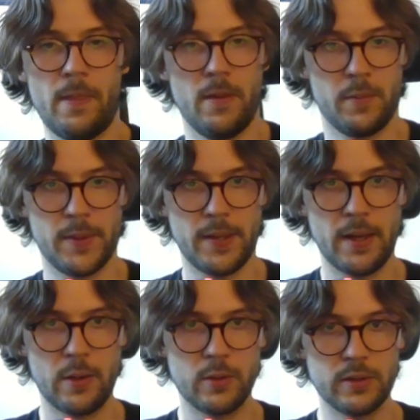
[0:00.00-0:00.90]
But
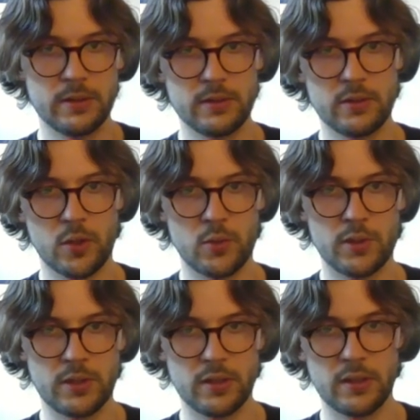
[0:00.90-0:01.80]
now,
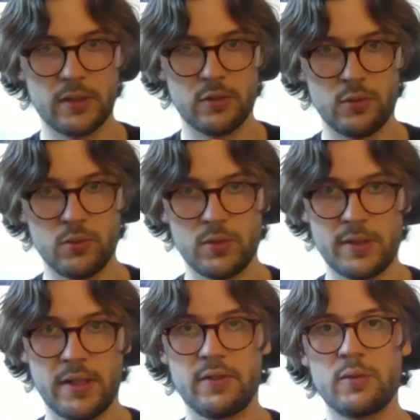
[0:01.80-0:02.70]
going into
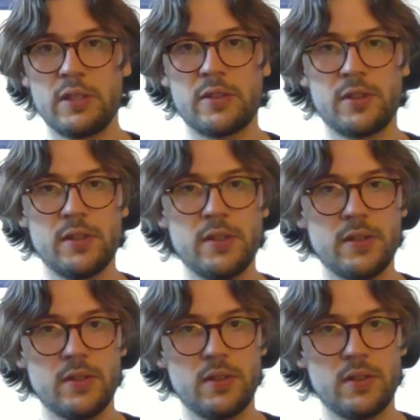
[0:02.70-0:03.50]
7 resources,